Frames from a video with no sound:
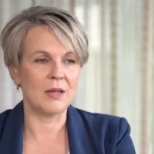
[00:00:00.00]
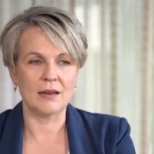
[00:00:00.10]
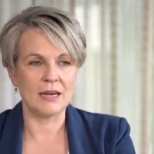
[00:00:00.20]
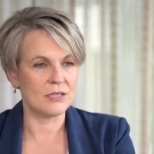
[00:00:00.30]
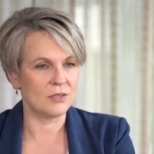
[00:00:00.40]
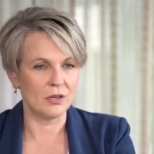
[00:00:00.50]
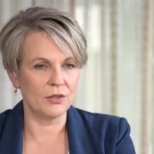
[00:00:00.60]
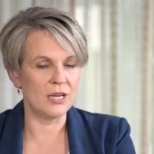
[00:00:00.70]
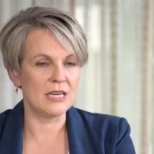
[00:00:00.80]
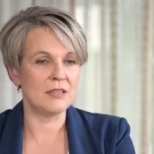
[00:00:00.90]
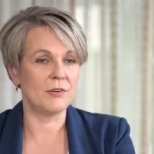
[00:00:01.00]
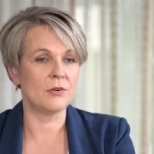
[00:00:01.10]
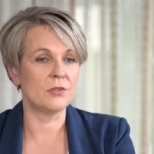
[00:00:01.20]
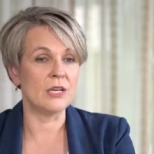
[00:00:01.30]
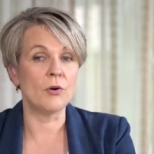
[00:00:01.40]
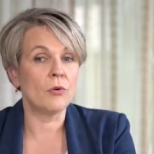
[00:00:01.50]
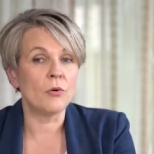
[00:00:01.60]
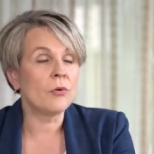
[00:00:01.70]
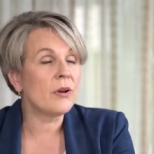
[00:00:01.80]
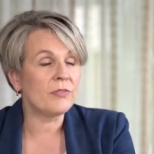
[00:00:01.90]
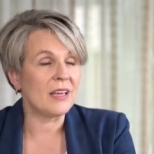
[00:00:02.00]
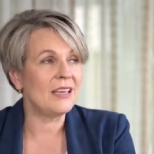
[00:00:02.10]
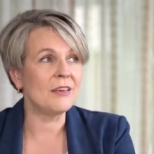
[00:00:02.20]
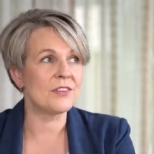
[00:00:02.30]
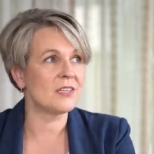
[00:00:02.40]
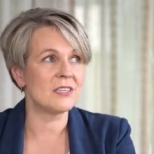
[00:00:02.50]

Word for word: any sort of learning difficulty, or, or if they're gifted